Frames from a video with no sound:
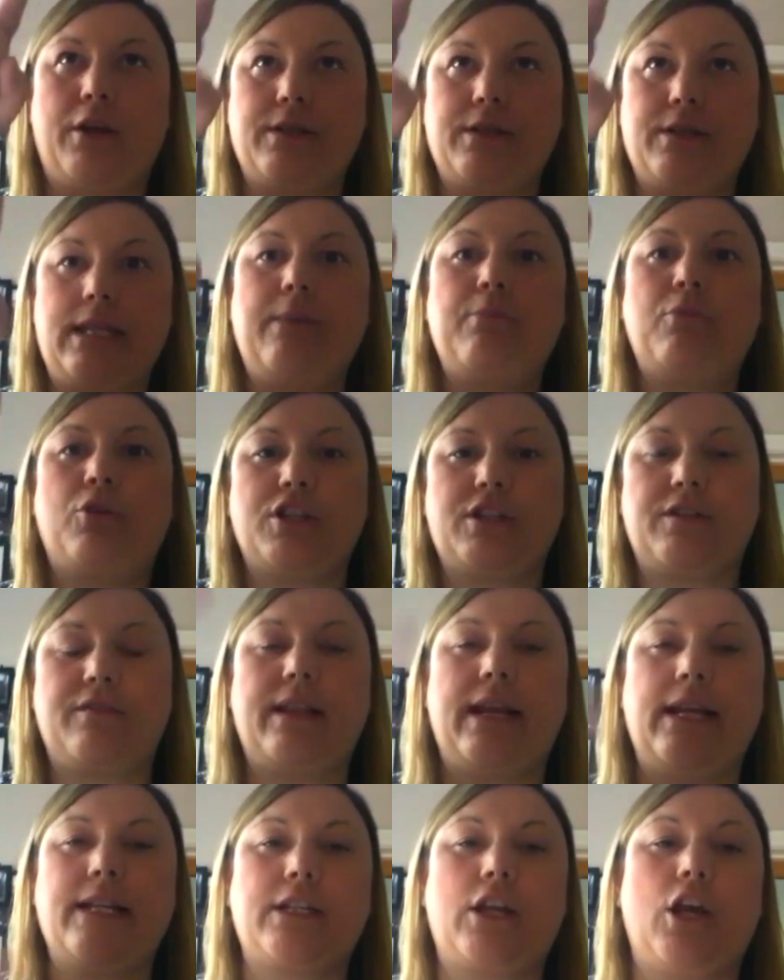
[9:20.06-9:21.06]
to that monitor and
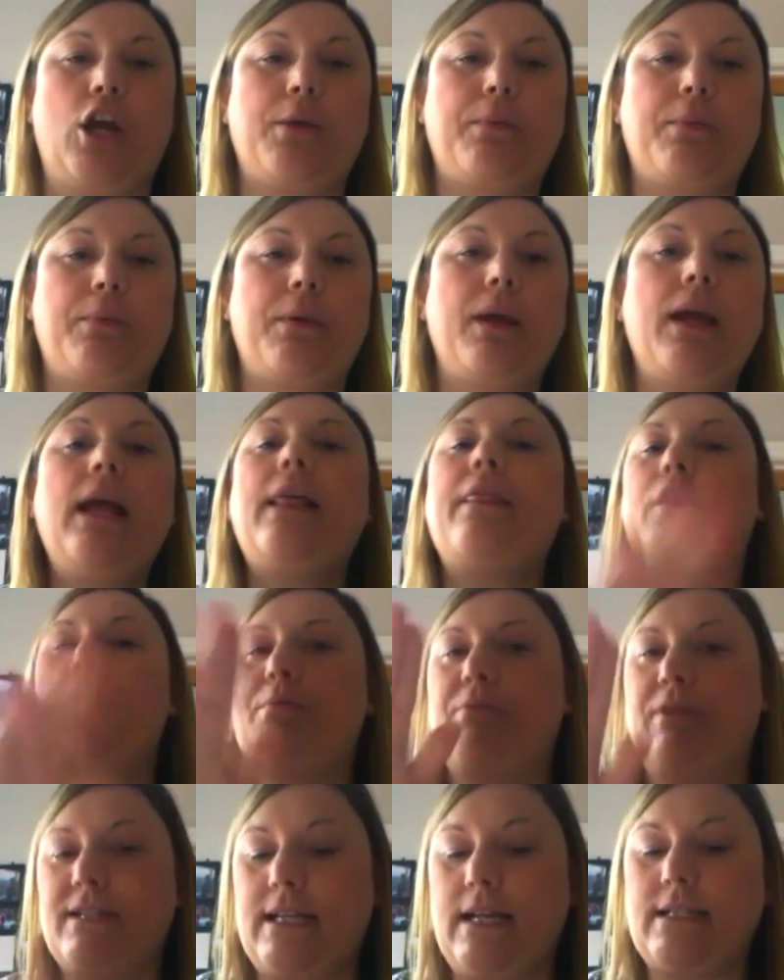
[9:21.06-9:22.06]
that scope. And you
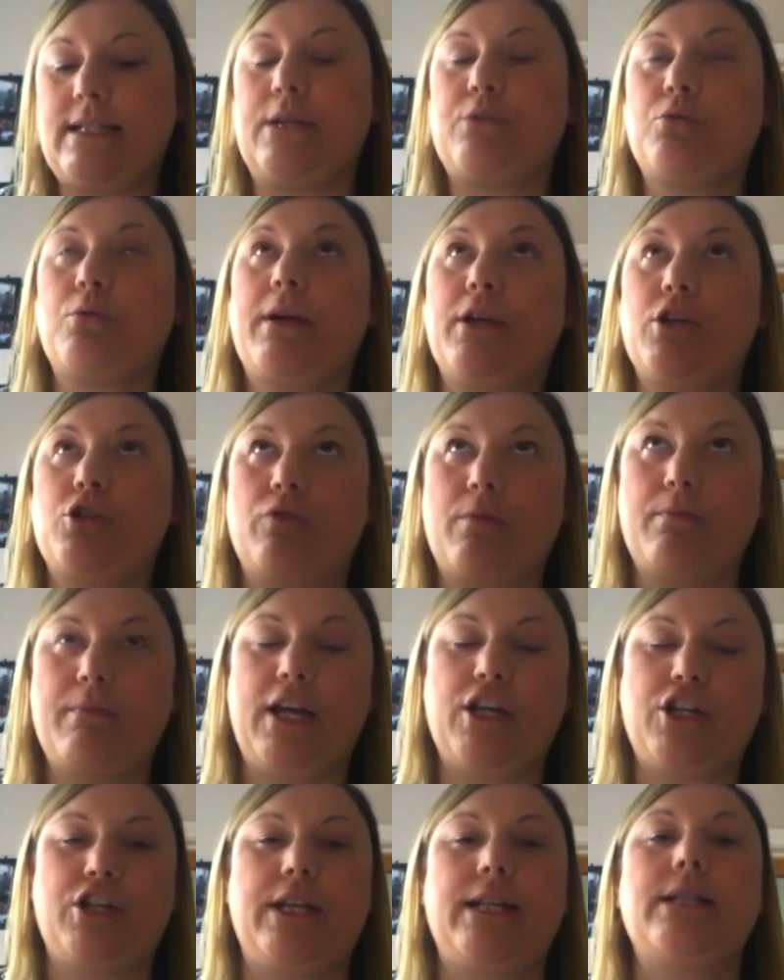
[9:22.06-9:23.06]
press down to the next one, make sure it
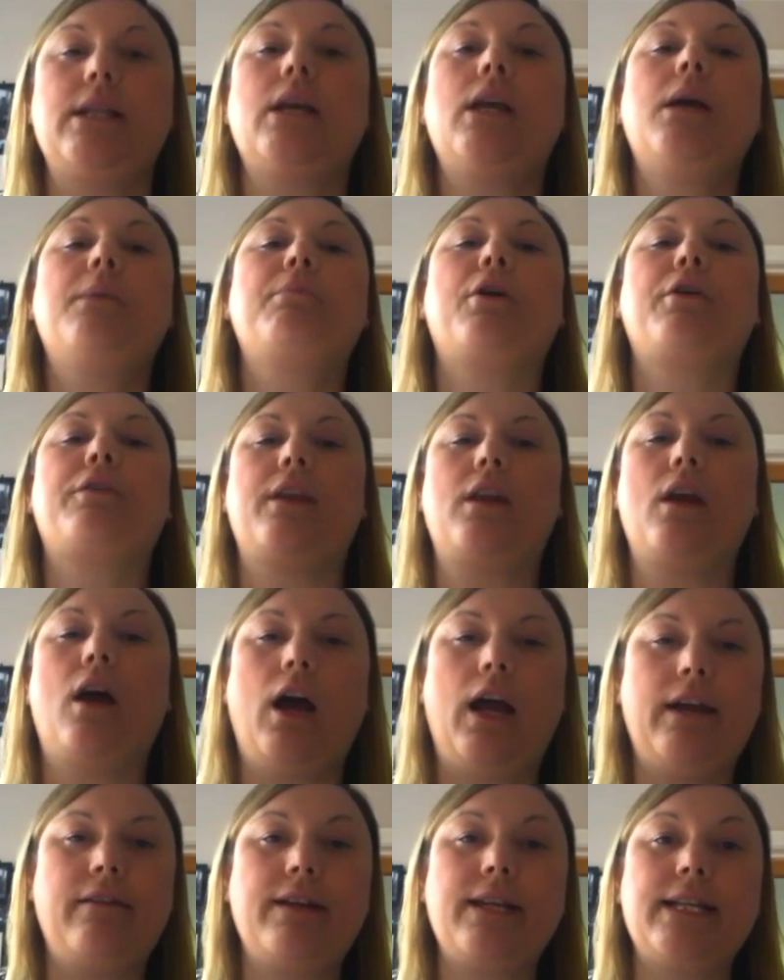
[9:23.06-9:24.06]
matches, both in
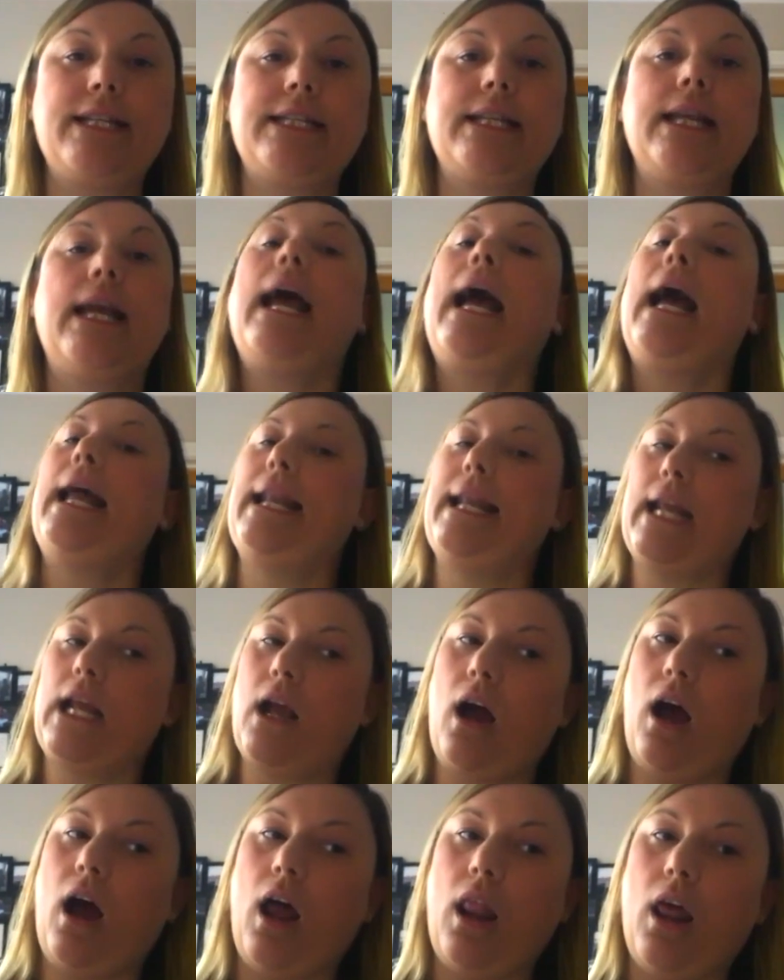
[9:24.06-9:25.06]
iris and in
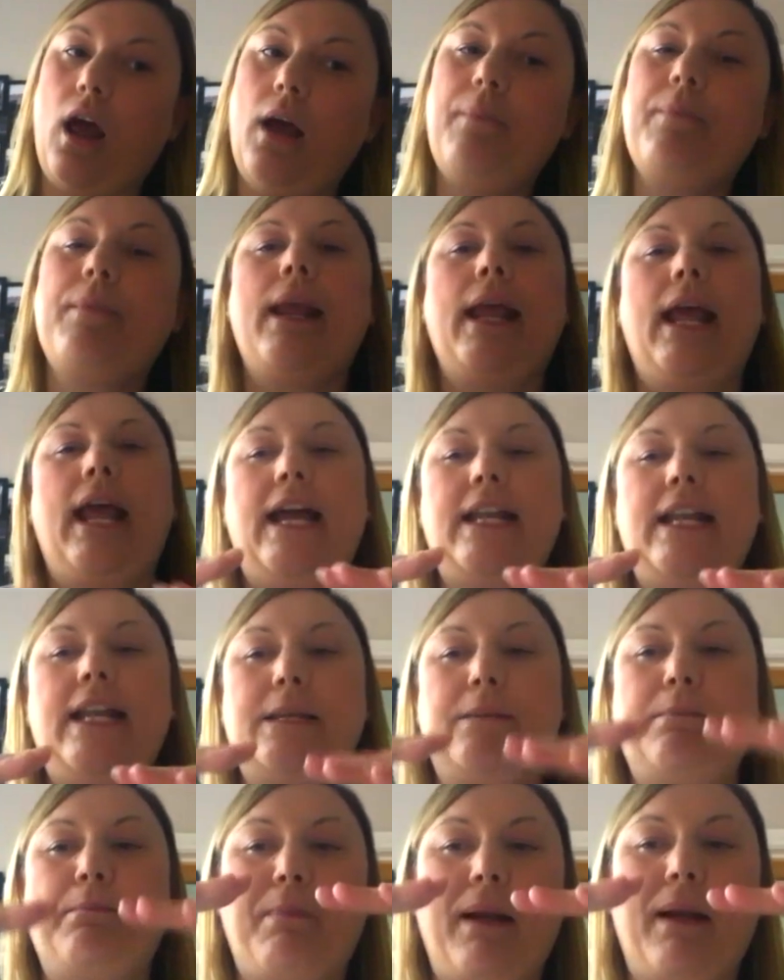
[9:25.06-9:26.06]
color and
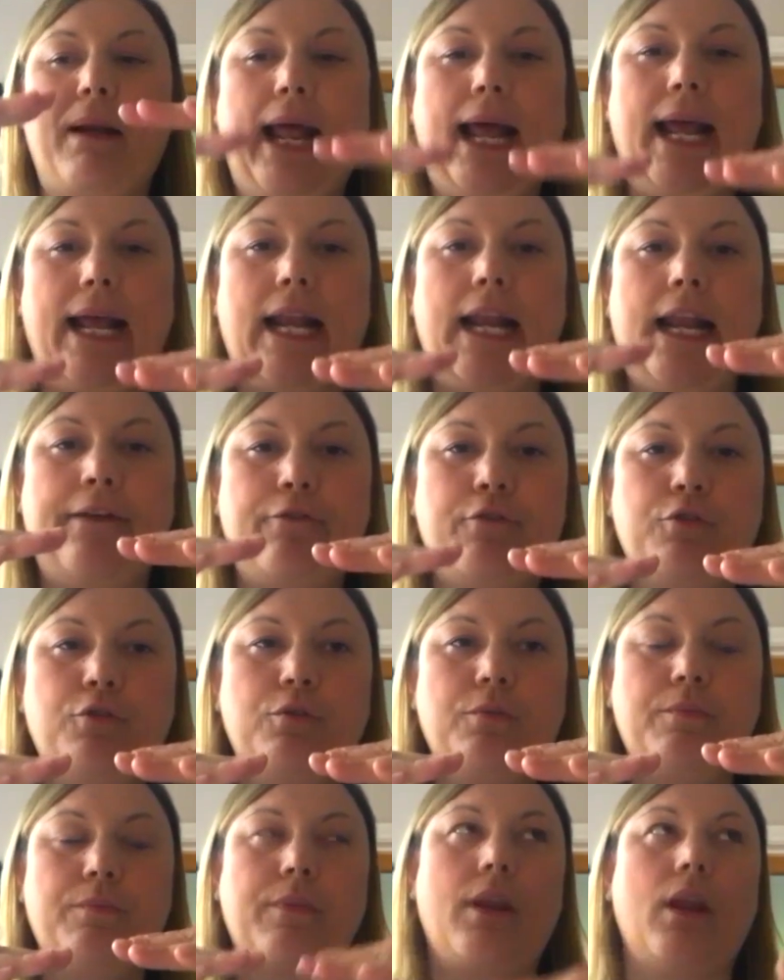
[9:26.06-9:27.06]
in black
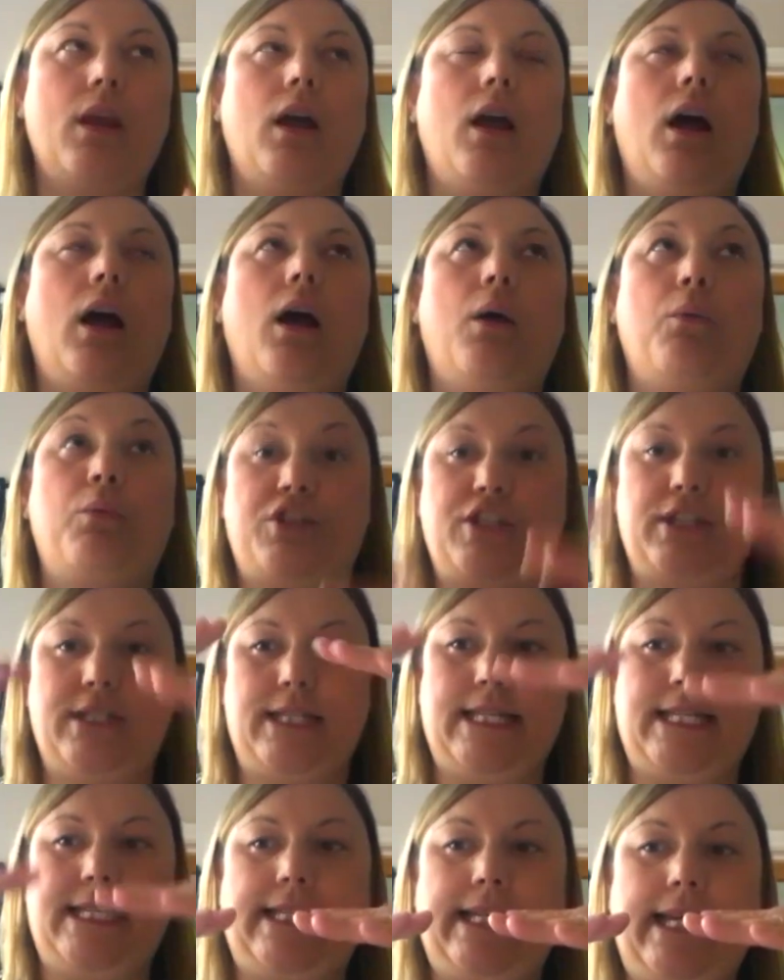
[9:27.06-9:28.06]
level, which is
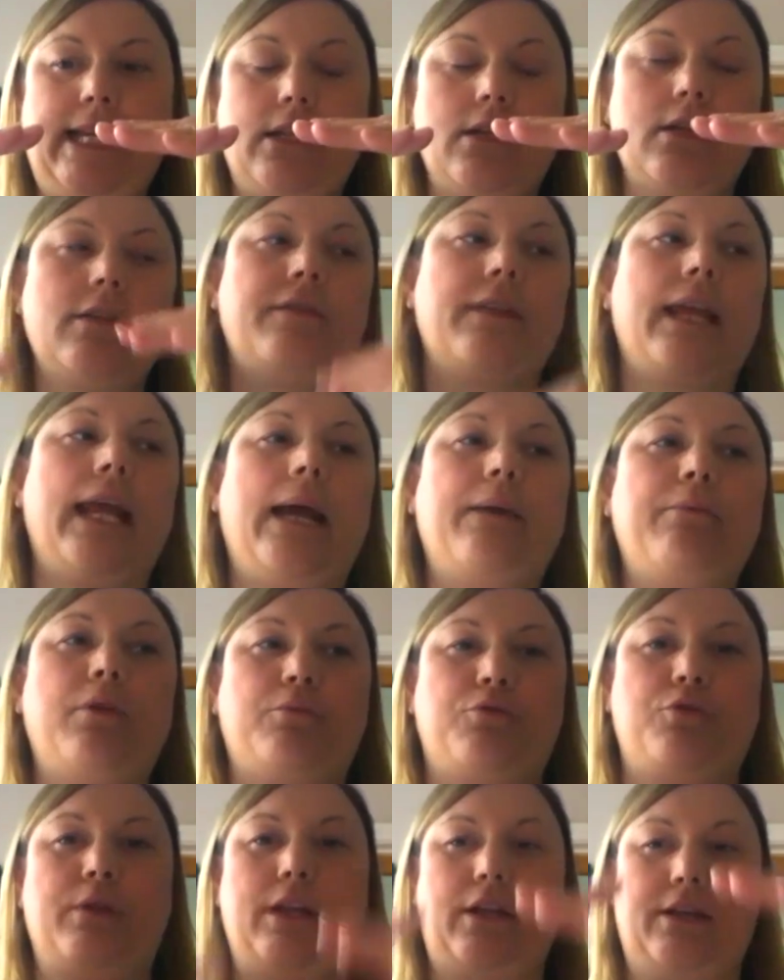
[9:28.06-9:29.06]
the sit of the camera. I'm
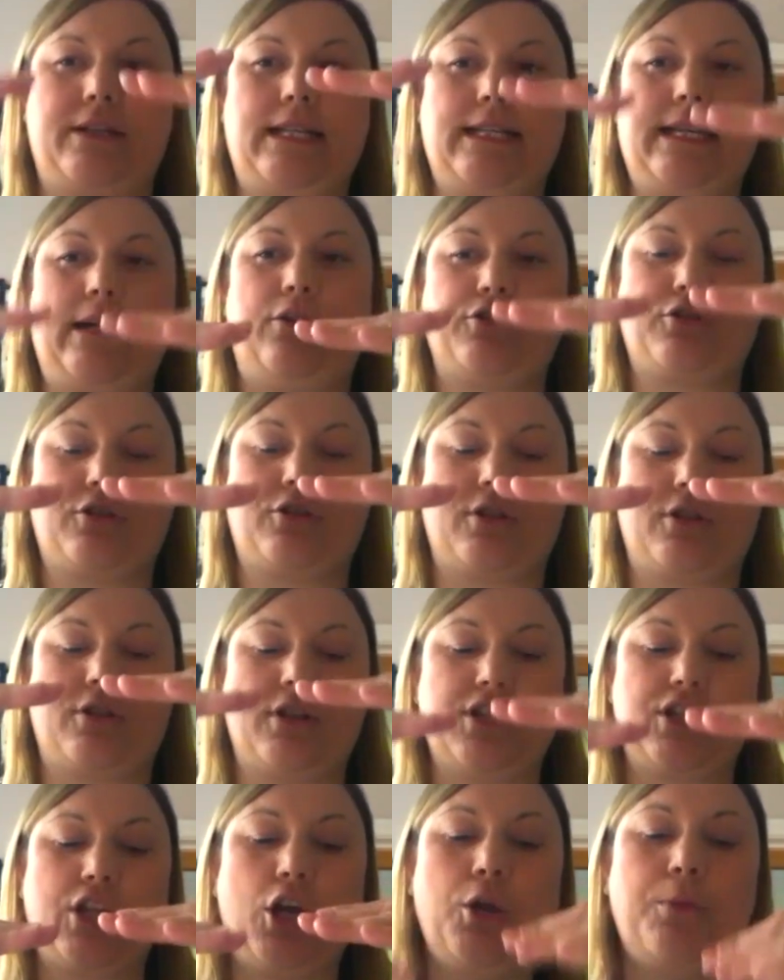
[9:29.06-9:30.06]
doing that because that's how it looks on the
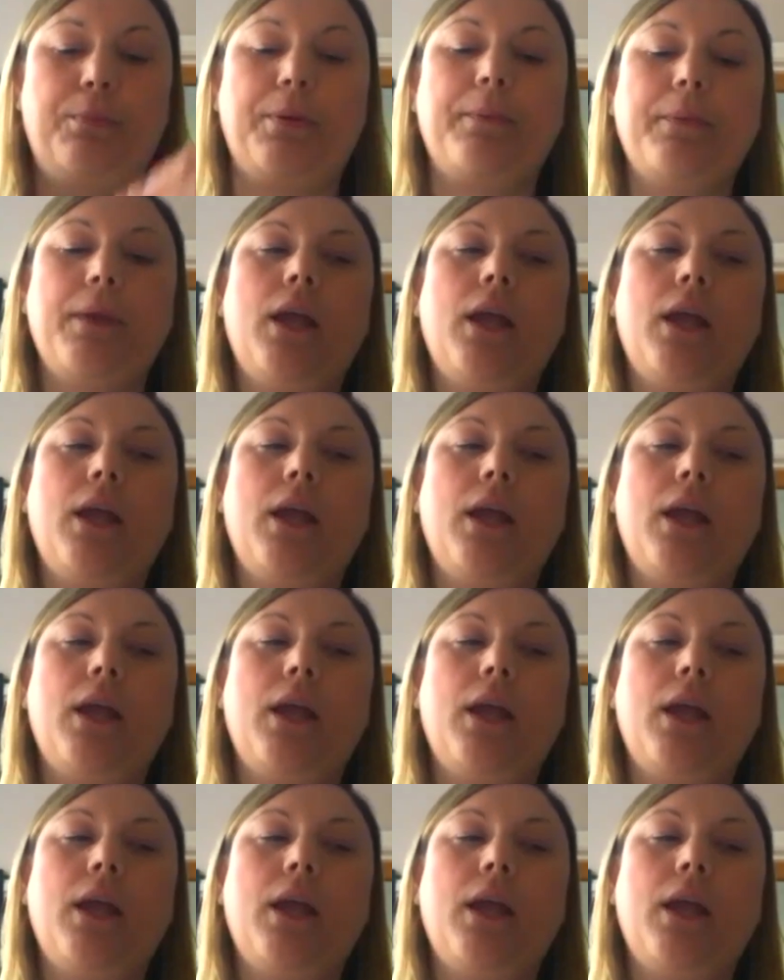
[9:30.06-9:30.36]
scope.